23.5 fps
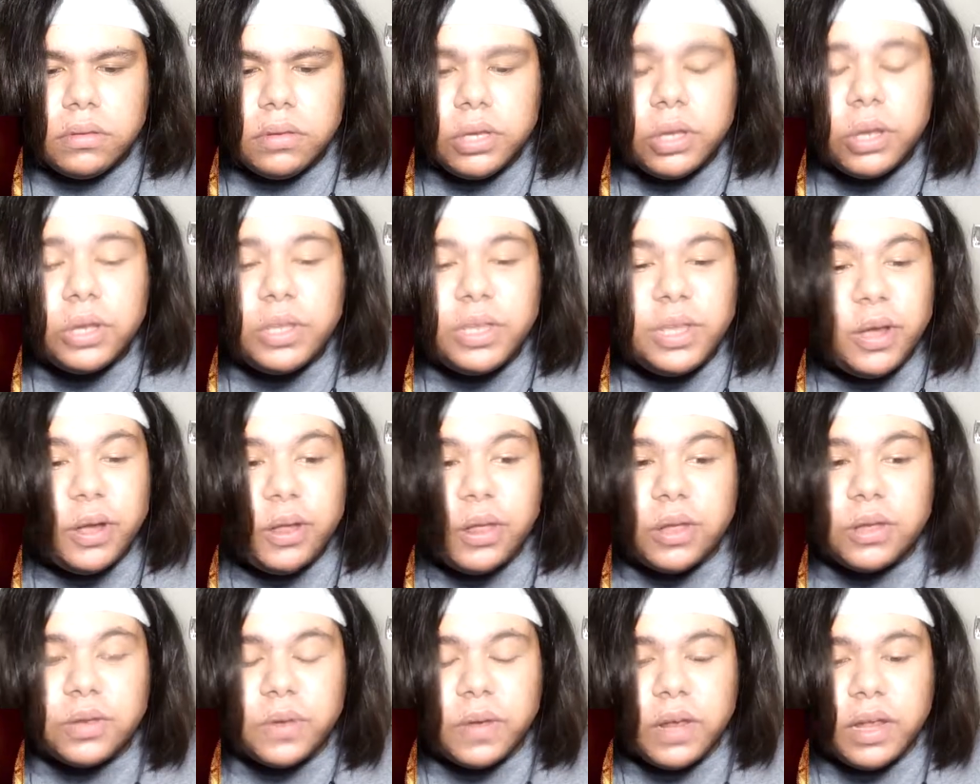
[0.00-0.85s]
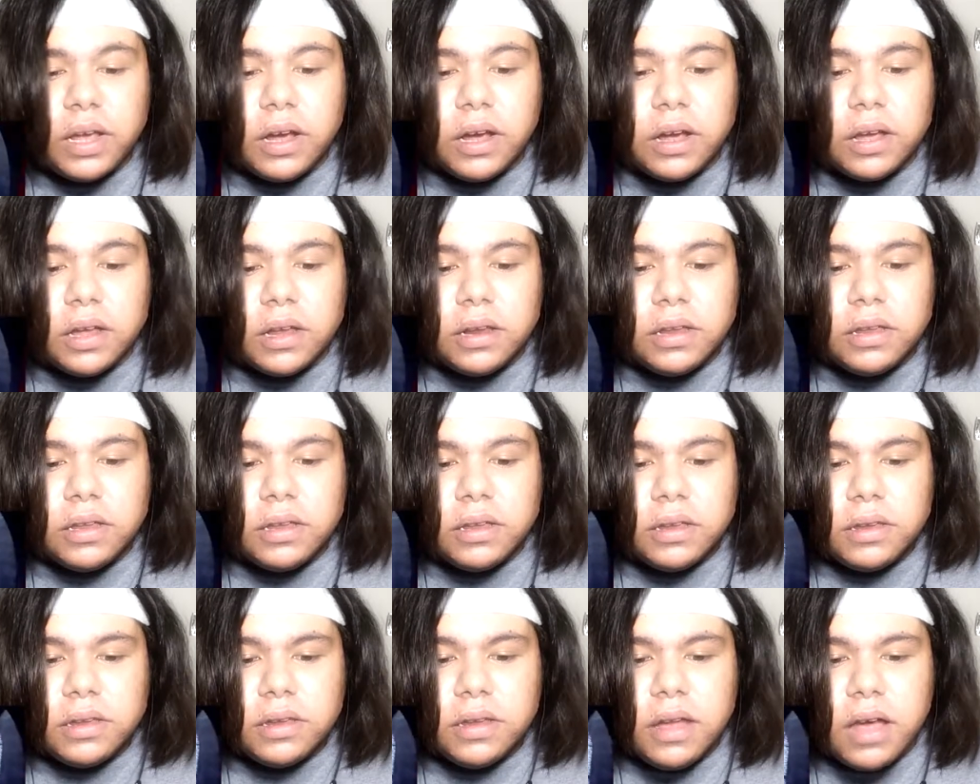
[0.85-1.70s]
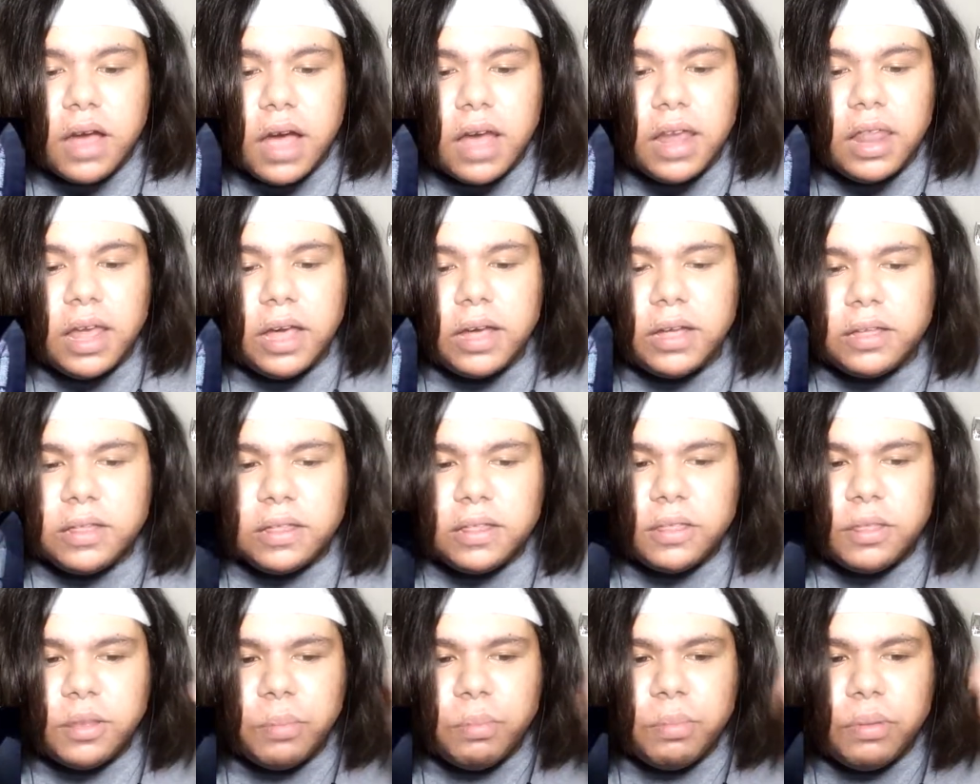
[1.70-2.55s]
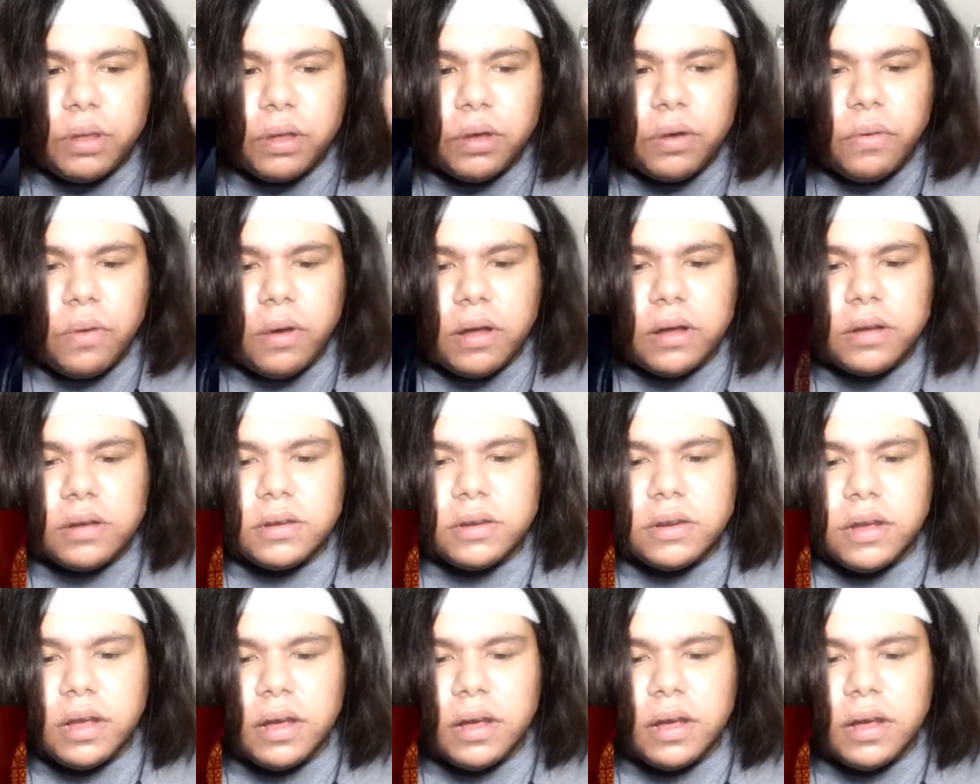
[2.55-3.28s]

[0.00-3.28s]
Hyunsung looks really good. I like the blue one,